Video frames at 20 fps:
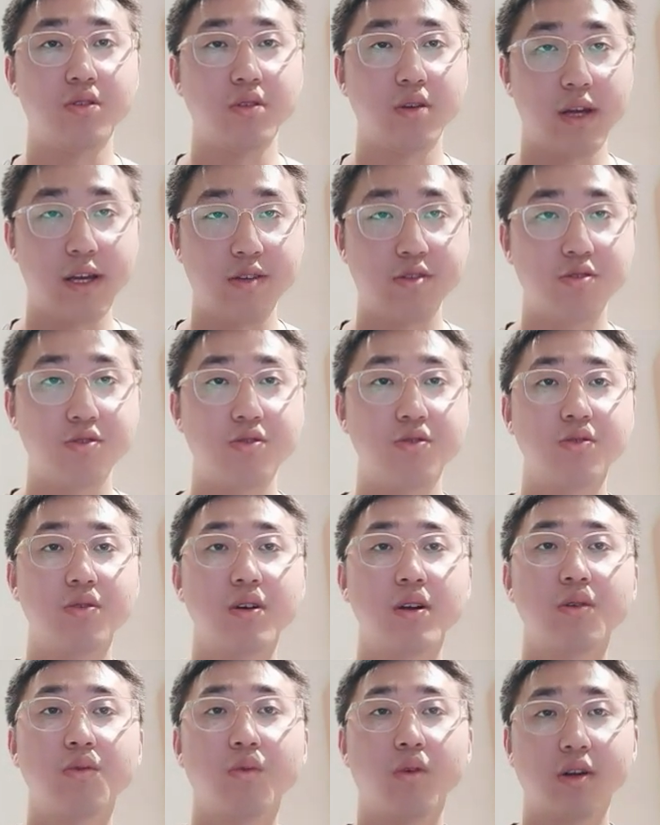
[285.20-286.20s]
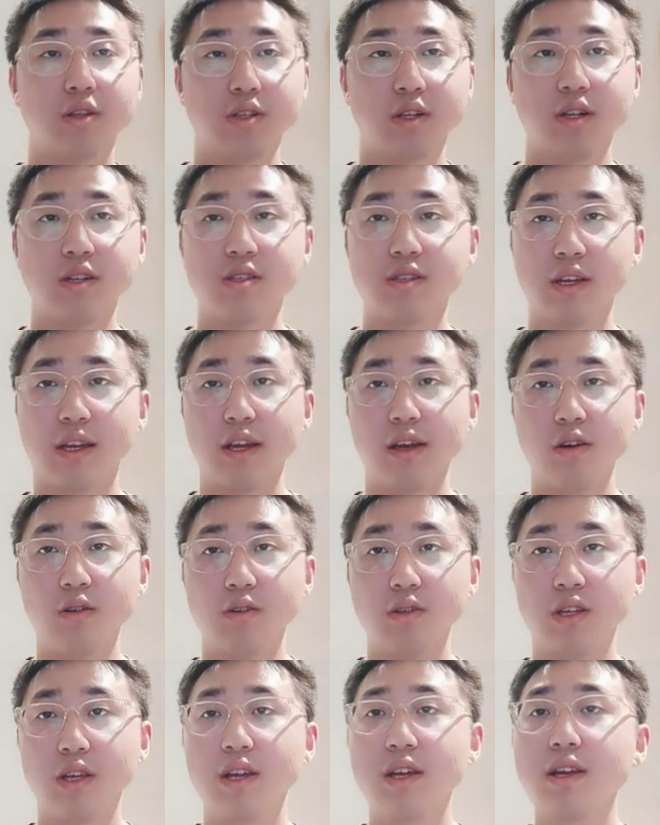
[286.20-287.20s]
ensure water
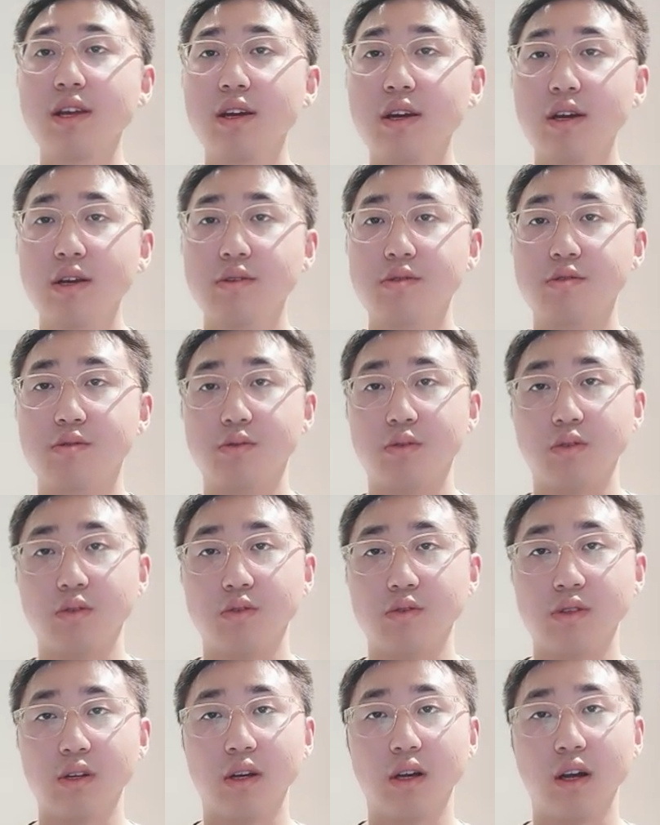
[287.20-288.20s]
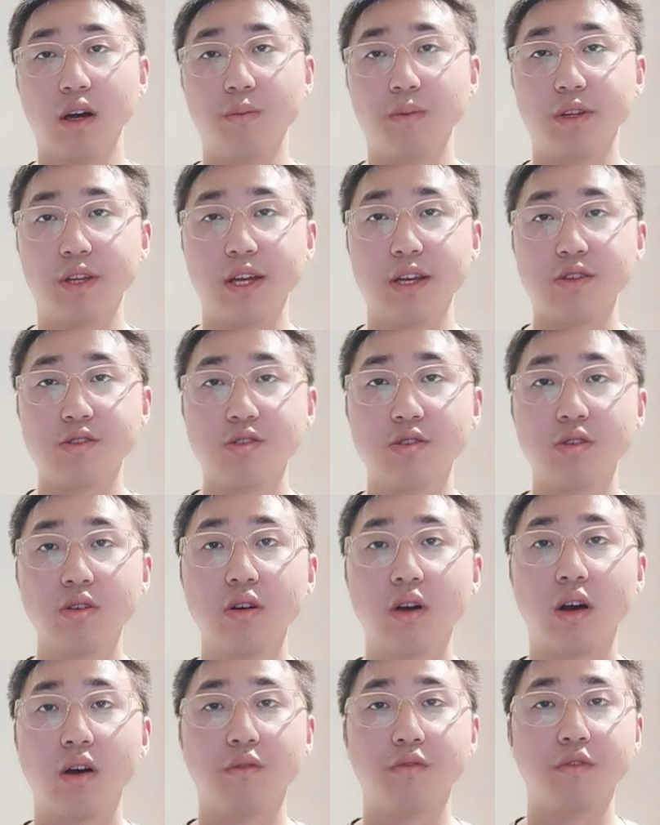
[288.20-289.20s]
security through the
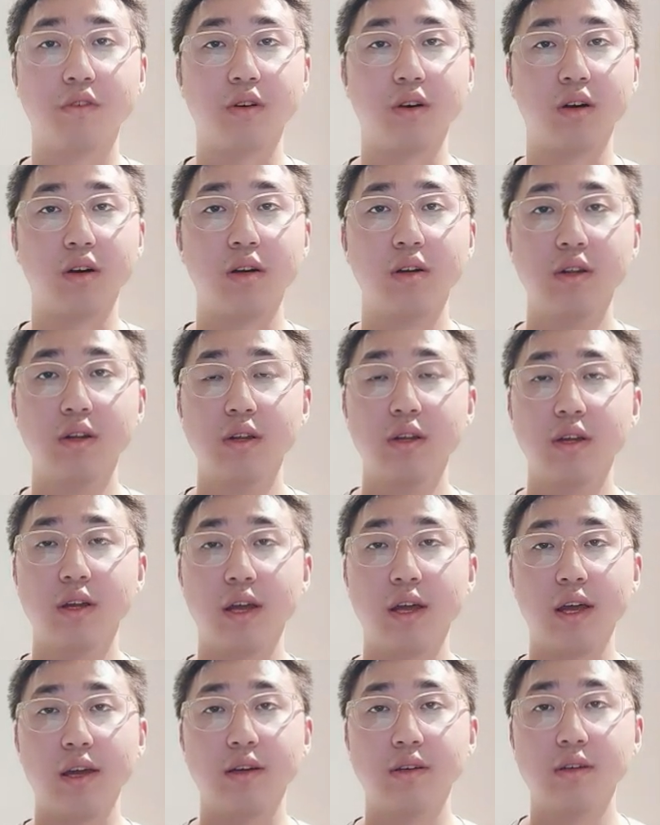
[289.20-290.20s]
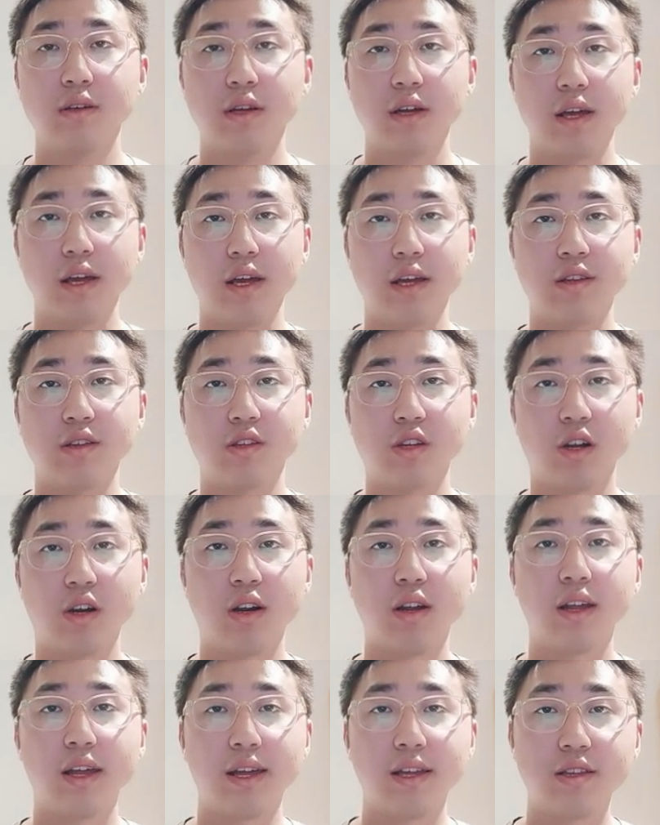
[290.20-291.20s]
potential of
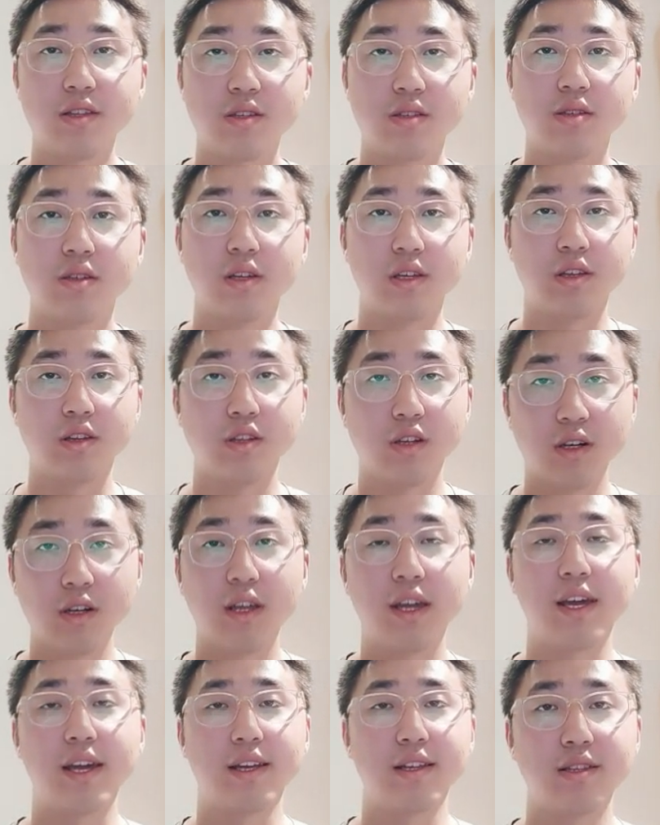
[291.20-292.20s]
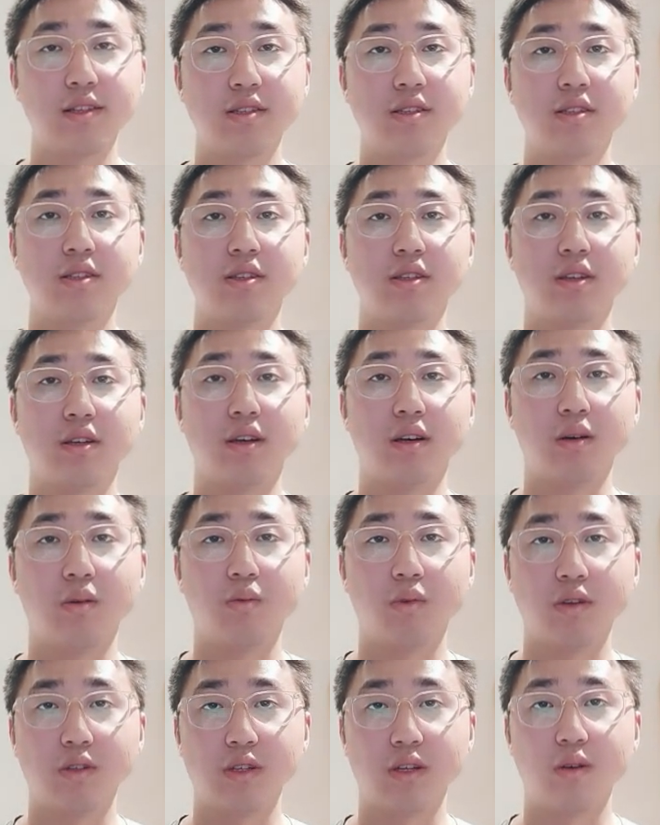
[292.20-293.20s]
integrate the
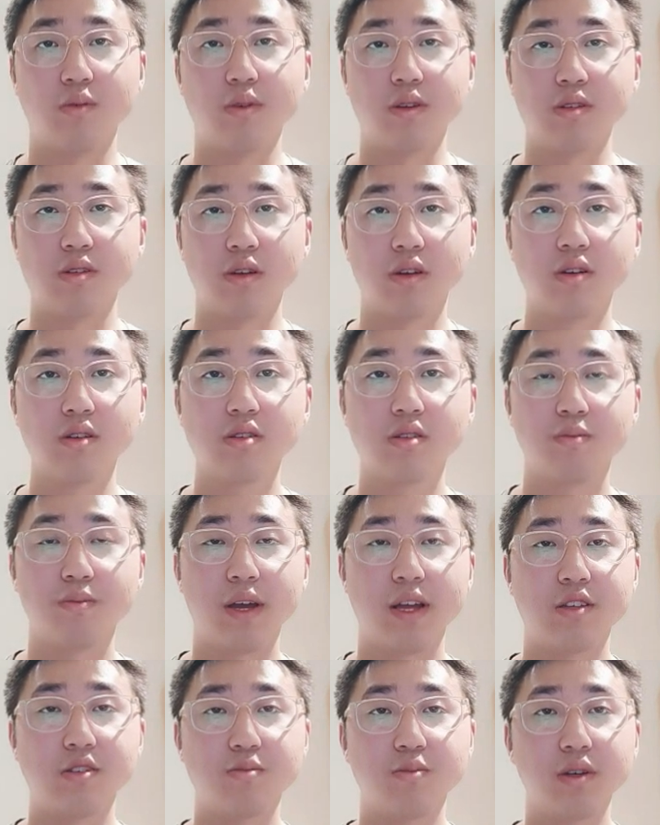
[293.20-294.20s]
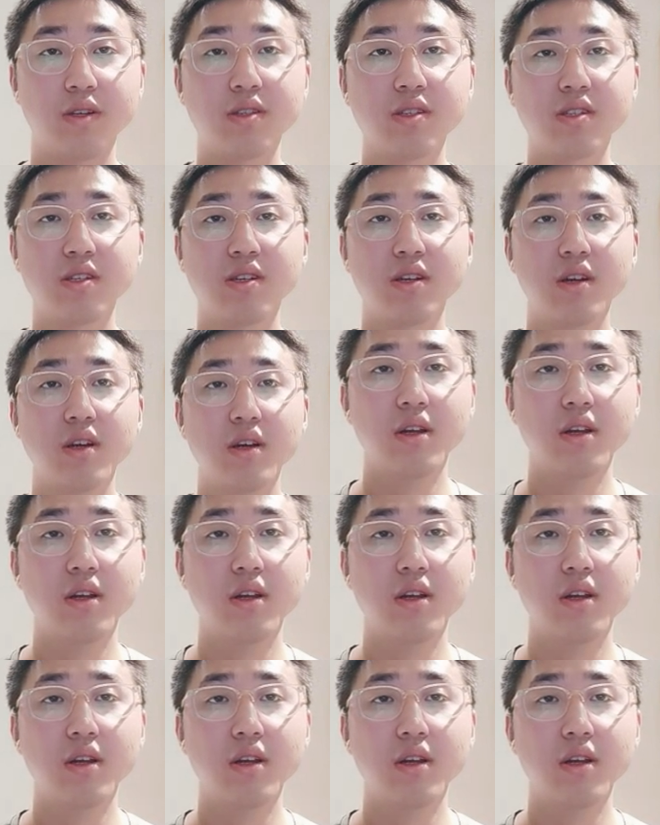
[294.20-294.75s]
water resource management.